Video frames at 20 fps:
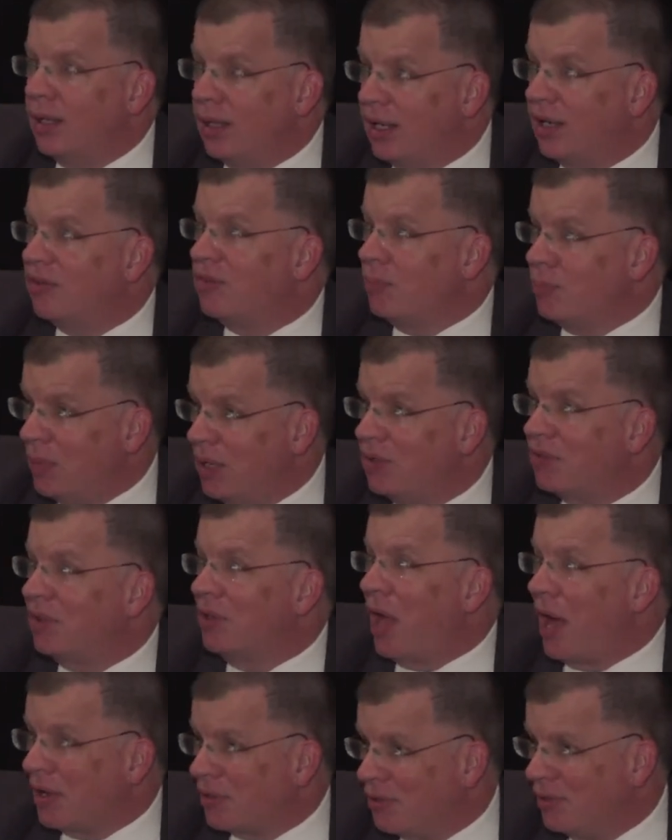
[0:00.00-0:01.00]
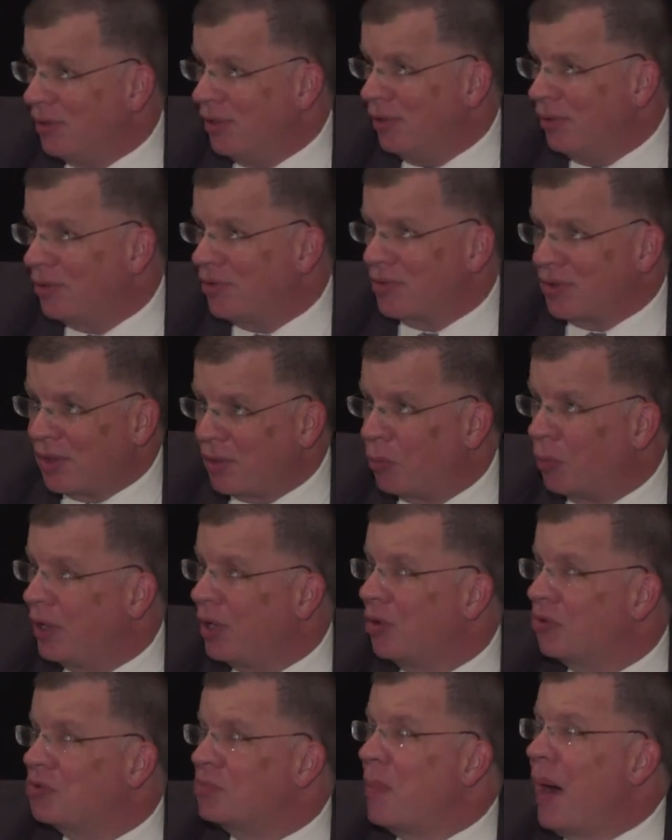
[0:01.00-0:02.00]
and it means a lot to you, it's the
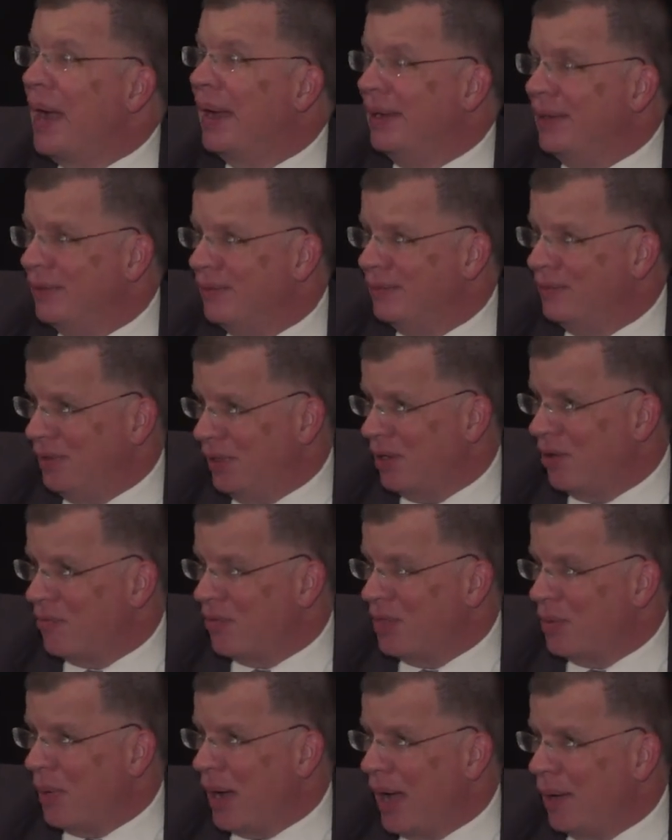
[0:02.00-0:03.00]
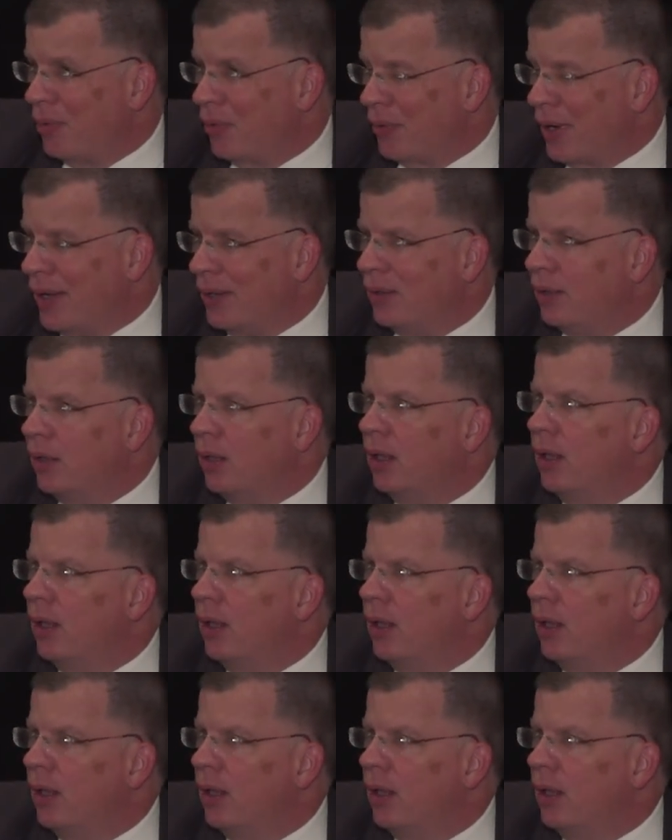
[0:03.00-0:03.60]
widow's mite, from the Bible, right?